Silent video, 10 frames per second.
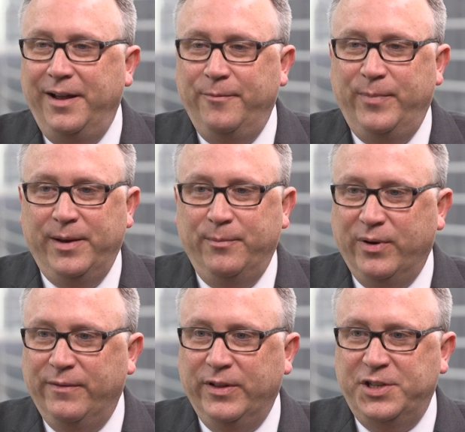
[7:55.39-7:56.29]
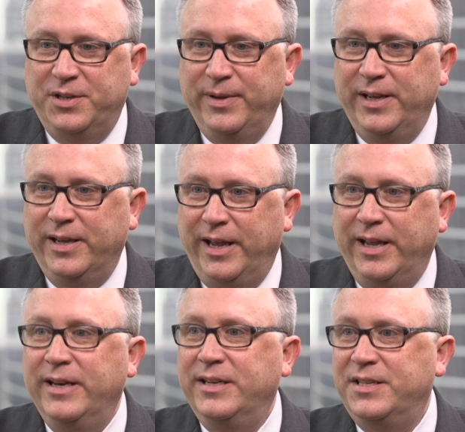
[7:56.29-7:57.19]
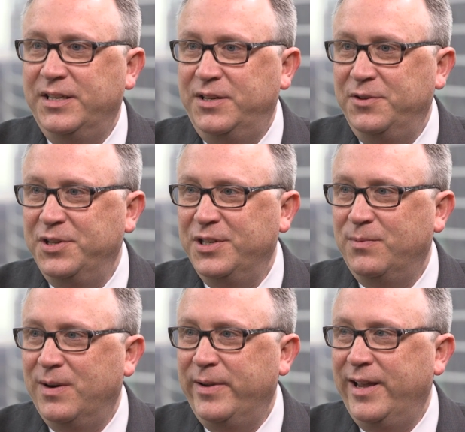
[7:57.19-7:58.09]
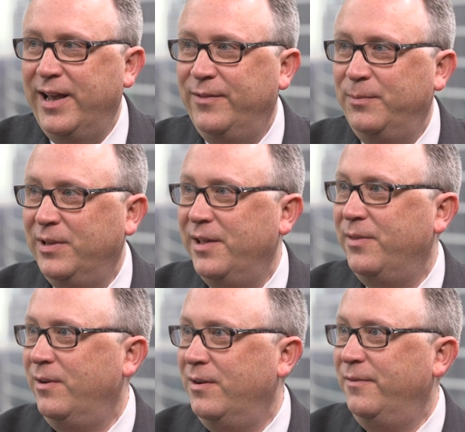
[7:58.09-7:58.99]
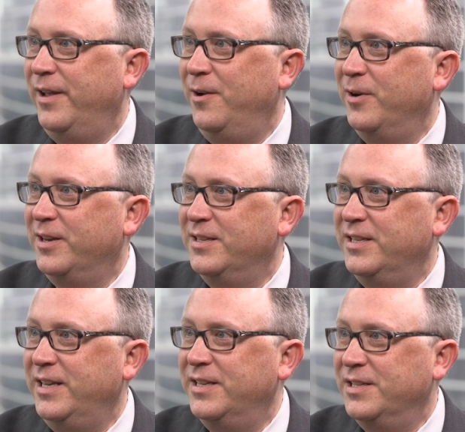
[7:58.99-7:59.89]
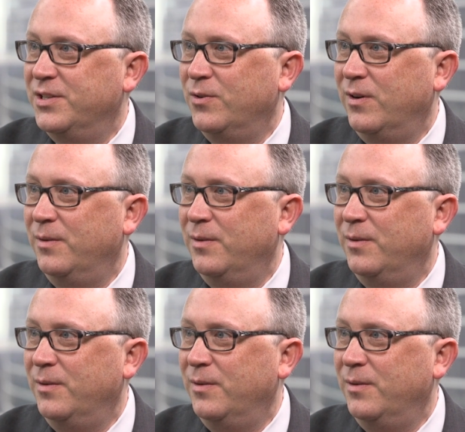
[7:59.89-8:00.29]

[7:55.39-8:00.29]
have been privileged to be in institutions where we have a plethora of aortic disease, and so our